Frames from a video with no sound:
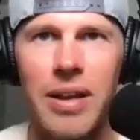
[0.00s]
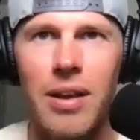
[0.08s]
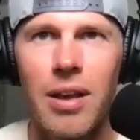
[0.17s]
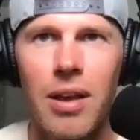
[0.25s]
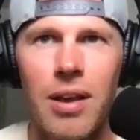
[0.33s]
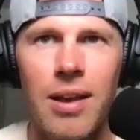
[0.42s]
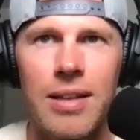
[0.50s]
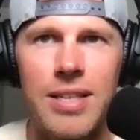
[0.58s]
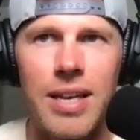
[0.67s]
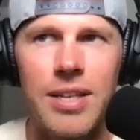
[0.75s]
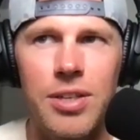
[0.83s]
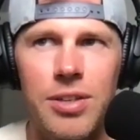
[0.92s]
neat. Yes.
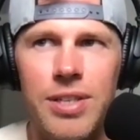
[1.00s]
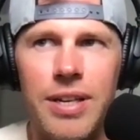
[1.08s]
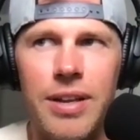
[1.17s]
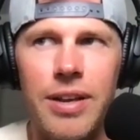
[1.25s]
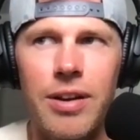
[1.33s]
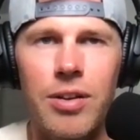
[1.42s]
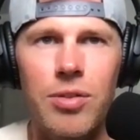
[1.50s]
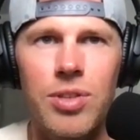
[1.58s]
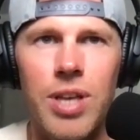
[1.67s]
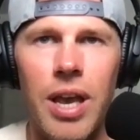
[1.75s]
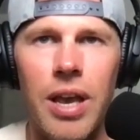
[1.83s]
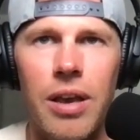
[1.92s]
It's interesting to hear
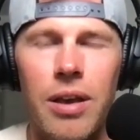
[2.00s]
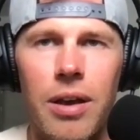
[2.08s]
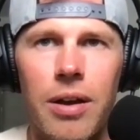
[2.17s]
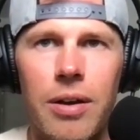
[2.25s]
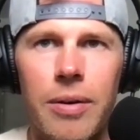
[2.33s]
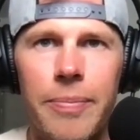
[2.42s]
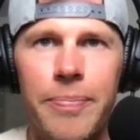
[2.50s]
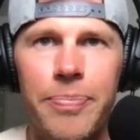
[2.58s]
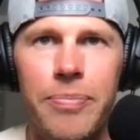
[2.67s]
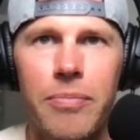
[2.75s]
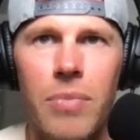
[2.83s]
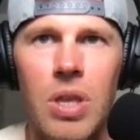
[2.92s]
you say,
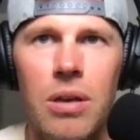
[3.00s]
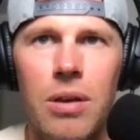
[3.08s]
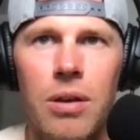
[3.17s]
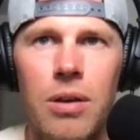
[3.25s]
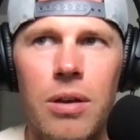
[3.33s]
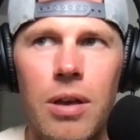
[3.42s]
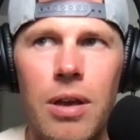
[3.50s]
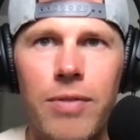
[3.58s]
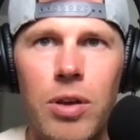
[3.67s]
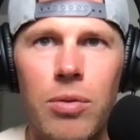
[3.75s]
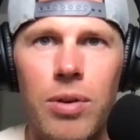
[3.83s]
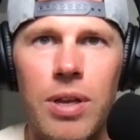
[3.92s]
um,
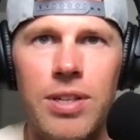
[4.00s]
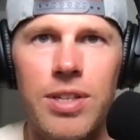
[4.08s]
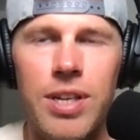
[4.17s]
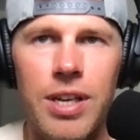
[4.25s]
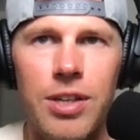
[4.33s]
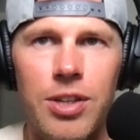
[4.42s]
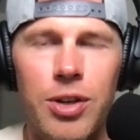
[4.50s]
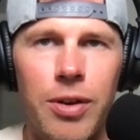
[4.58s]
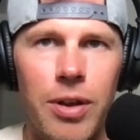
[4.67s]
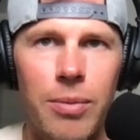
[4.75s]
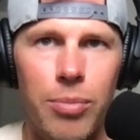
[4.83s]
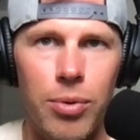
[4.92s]
if you can teach,
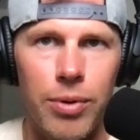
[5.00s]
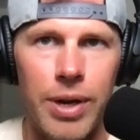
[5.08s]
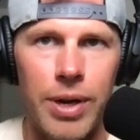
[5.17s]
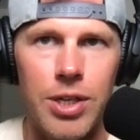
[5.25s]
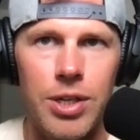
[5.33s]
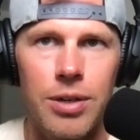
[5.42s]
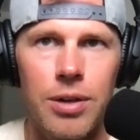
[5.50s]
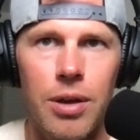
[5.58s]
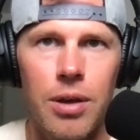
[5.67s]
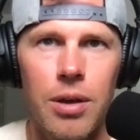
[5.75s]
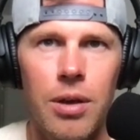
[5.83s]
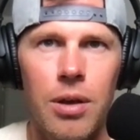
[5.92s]
you can preach.
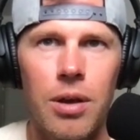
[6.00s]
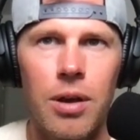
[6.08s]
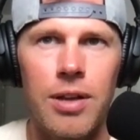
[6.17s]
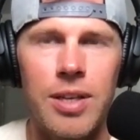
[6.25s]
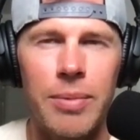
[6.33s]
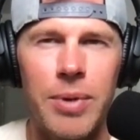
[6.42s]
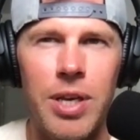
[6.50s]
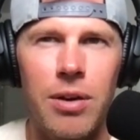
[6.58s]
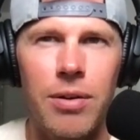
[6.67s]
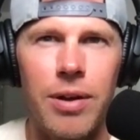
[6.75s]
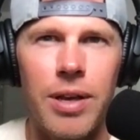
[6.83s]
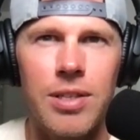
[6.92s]
Because I'm
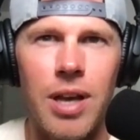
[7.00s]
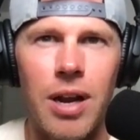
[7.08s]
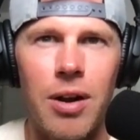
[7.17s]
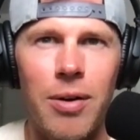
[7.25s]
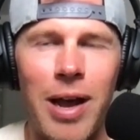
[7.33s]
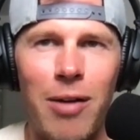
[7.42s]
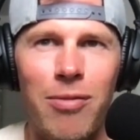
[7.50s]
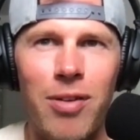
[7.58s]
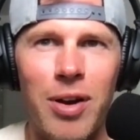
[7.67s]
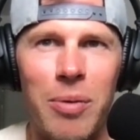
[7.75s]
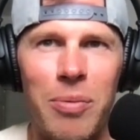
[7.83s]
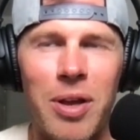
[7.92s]
curious, I don't know how
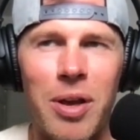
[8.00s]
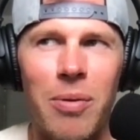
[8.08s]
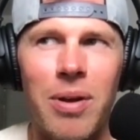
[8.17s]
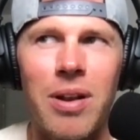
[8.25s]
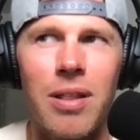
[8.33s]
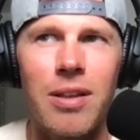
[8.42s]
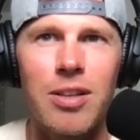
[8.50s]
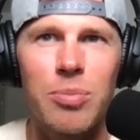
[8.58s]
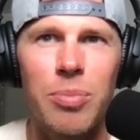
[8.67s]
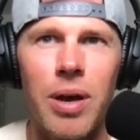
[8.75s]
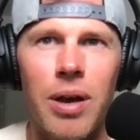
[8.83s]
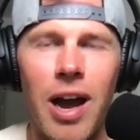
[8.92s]
far you want to go into
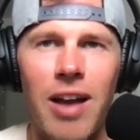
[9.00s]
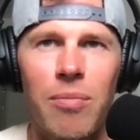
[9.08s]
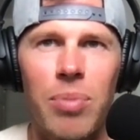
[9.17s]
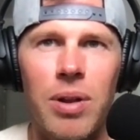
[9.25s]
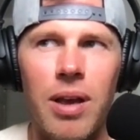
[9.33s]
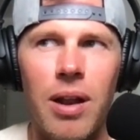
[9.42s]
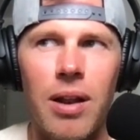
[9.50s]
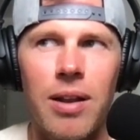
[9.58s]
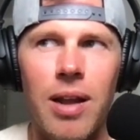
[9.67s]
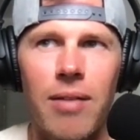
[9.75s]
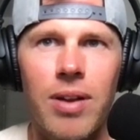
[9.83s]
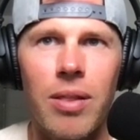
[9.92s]
this, but I've been kind
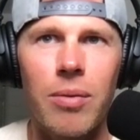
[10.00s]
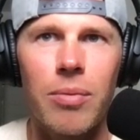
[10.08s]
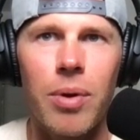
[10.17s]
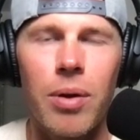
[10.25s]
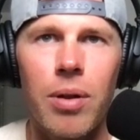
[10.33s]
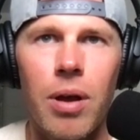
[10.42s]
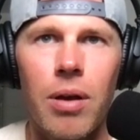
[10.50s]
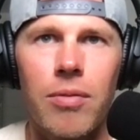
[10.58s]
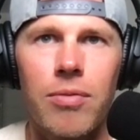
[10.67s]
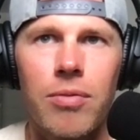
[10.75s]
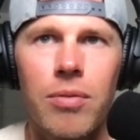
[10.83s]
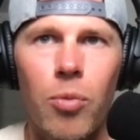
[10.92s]
of diving down the road
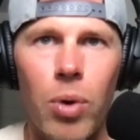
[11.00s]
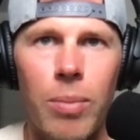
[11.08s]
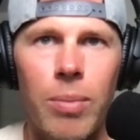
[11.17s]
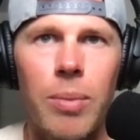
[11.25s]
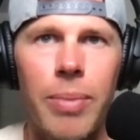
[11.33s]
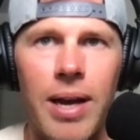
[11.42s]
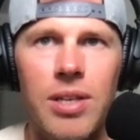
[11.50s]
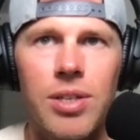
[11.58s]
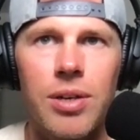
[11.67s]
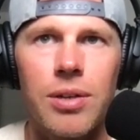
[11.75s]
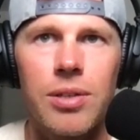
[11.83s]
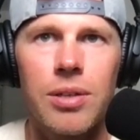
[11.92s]
of women
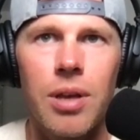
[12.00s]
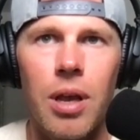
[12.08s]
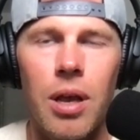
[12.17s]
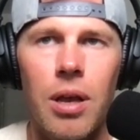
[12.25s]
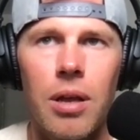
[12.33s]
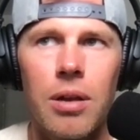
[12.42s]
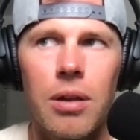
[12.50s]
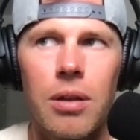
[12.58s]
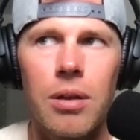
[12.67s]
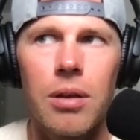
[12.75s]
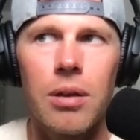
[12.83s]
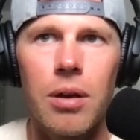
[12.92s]
pastors.
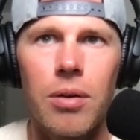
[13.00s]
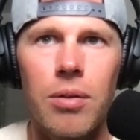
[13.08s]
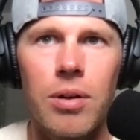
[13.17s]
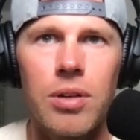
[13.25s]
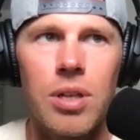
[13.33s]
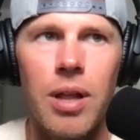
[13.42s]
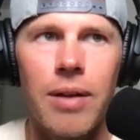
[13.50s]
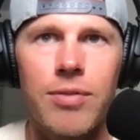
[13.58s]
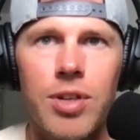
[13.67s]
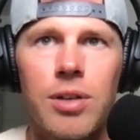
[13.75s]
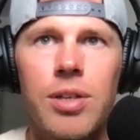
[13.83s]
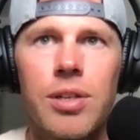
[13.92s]
And, you know, there's a lot
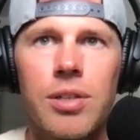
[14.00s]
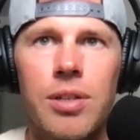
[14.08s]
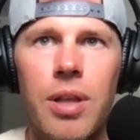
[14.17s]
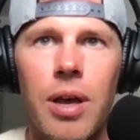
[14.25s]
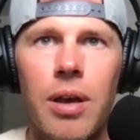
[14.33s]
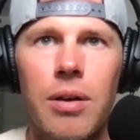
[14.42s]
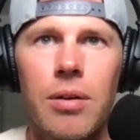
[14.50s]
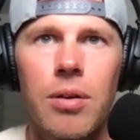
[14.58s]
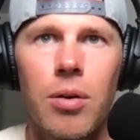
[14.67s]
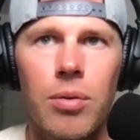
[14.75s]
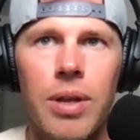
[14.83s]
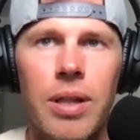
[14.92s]
of churches that
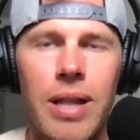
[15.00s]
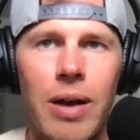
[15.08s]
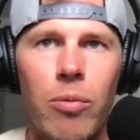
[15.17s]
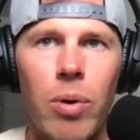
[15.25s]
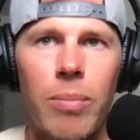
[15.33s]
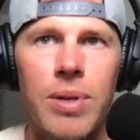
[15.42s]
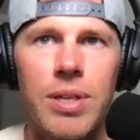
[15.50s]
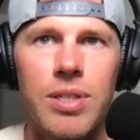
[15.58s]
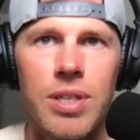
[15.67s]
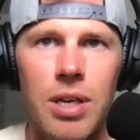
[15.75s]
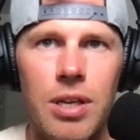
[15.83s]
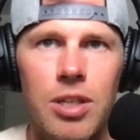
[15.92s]
only allow women
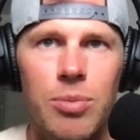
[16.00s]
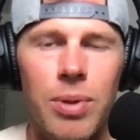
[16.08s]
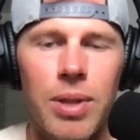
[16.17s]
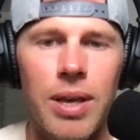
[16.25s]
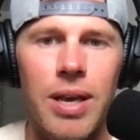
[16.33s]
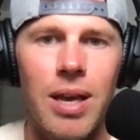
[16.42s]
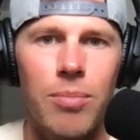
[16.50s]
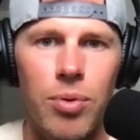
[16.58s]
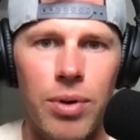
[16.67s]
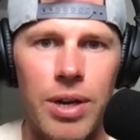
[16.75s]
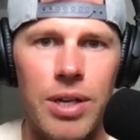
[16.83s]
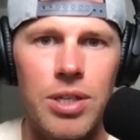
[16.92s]
to teach, but they can't
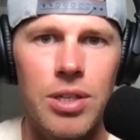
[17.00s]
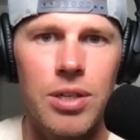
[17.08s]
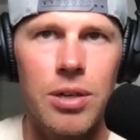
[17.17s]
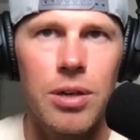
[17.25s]
preach.